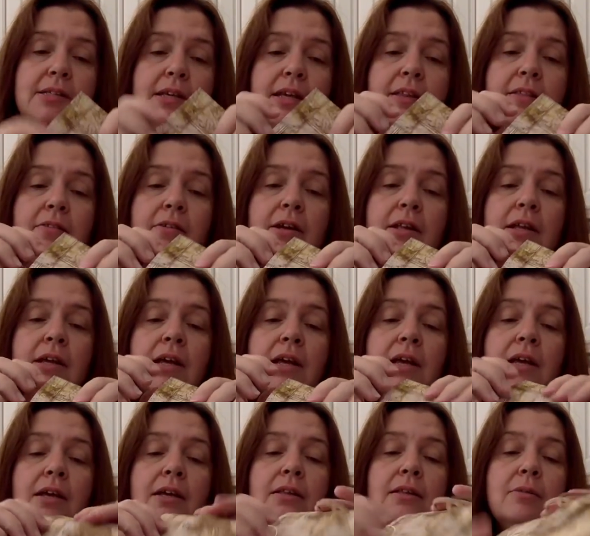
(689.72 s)
I thought
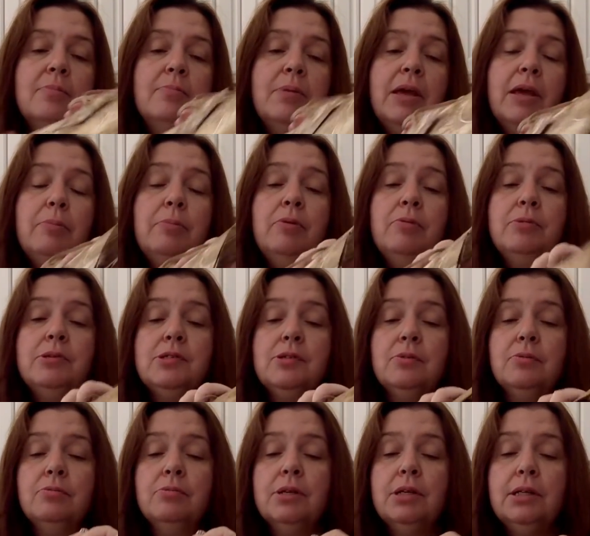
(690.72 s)
the paper was
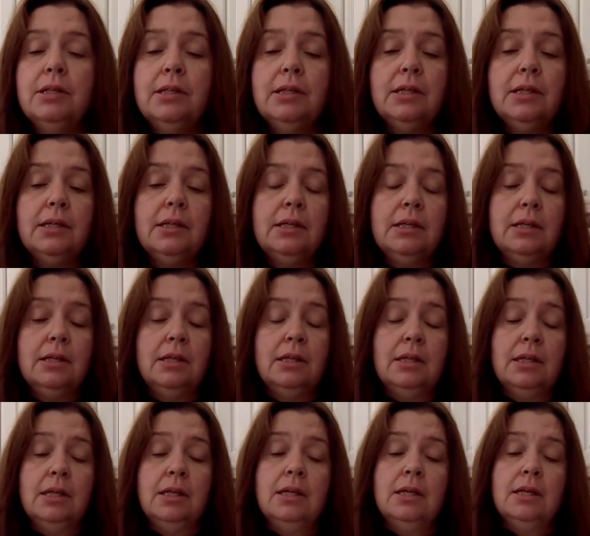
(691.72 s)
a really
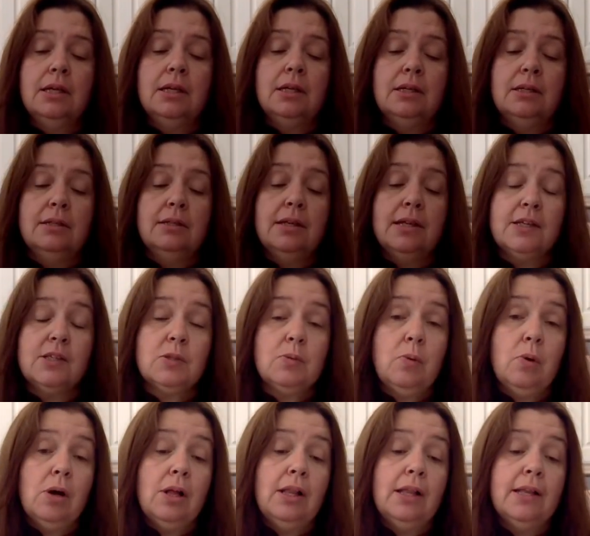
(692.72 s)
nice
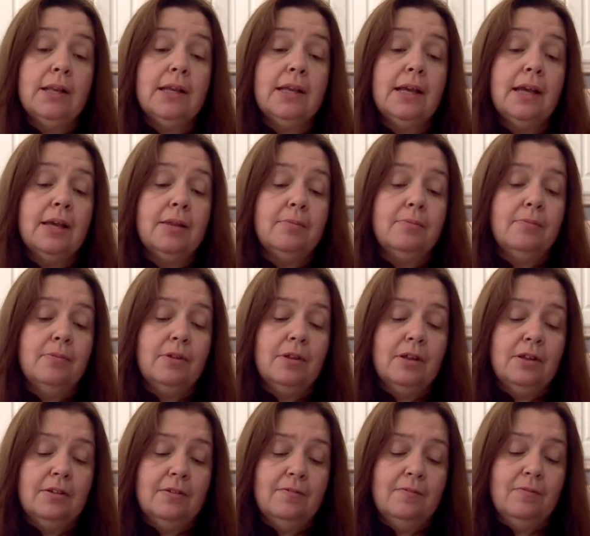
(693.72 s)
quality and
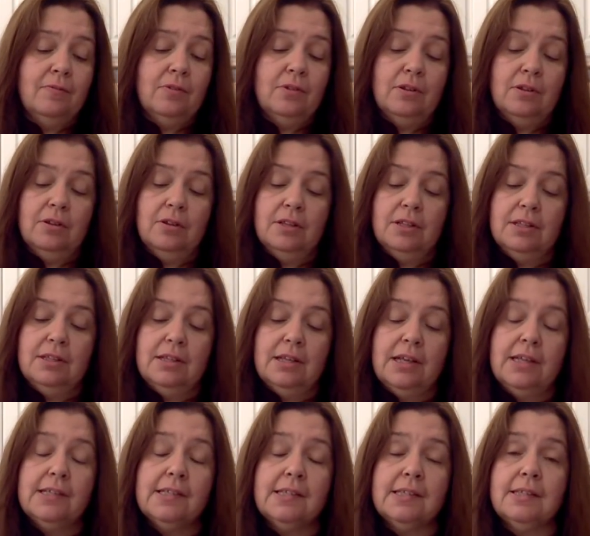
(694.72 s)

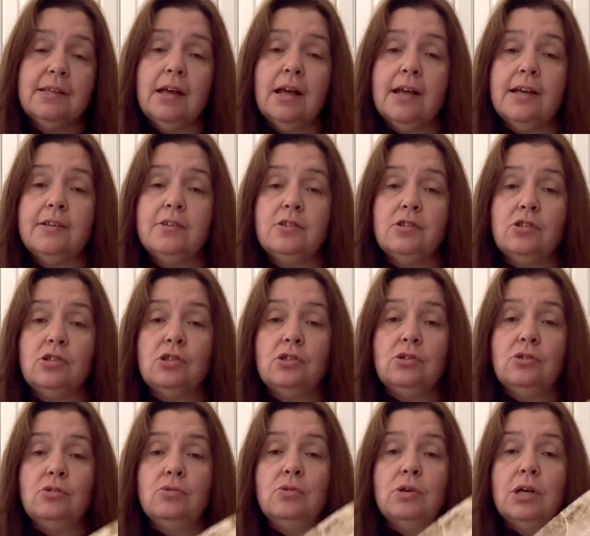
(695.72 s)
nice size
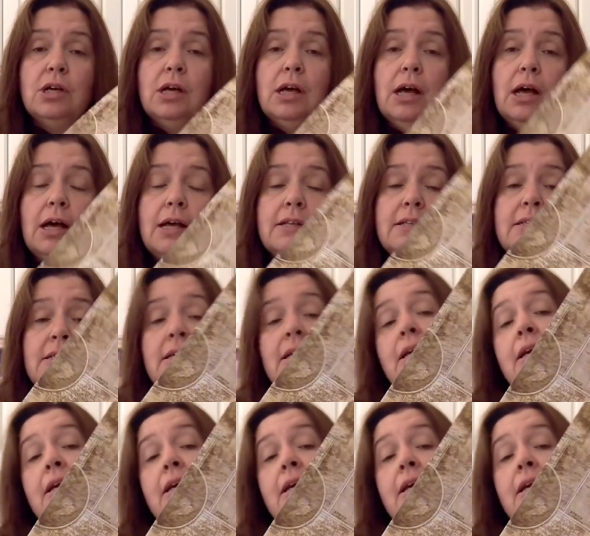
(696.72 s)
to cut